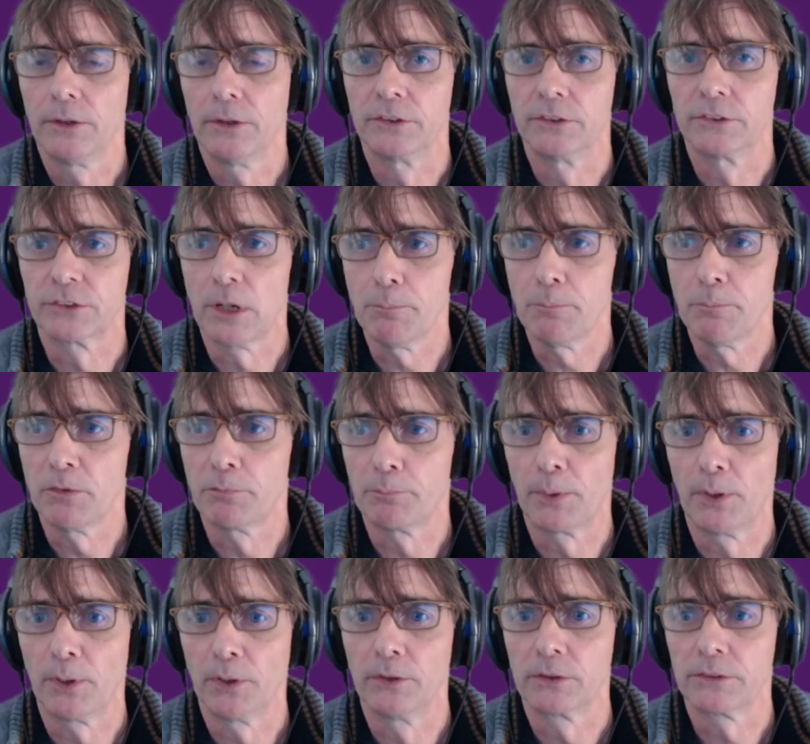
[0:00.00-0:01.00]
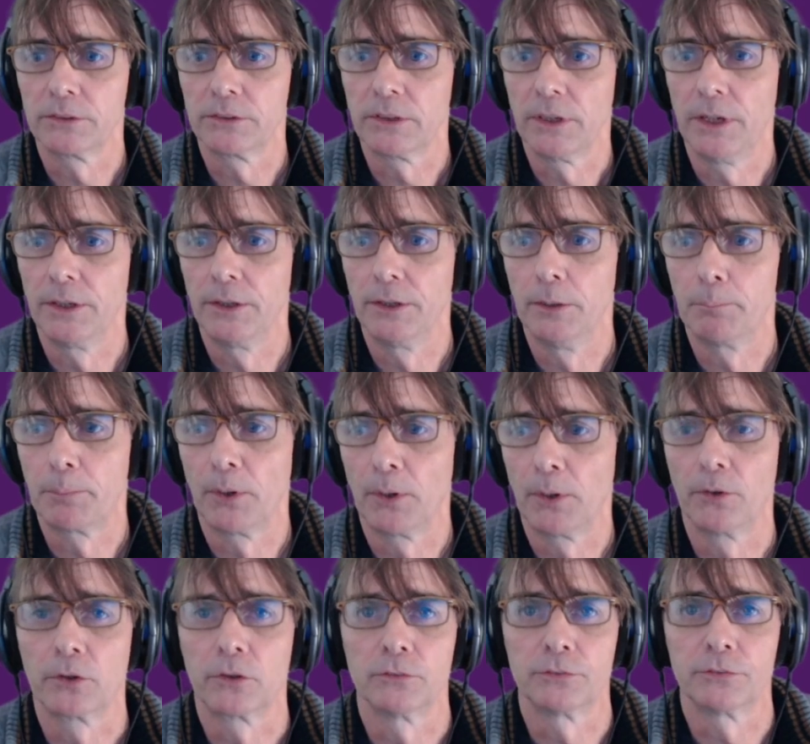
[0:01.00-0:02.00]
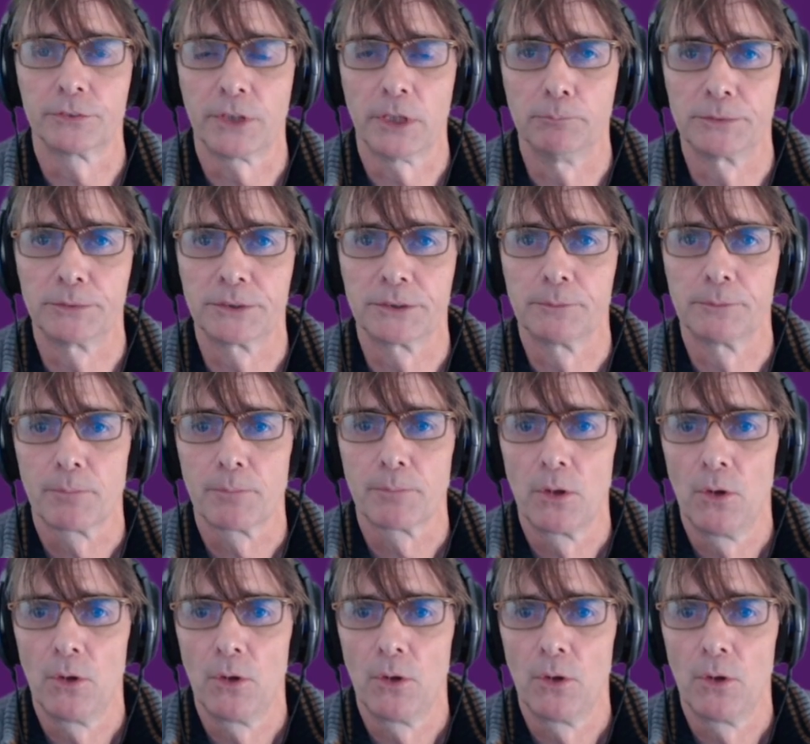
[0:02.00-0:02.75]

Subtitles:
the sum of products and the product of sums,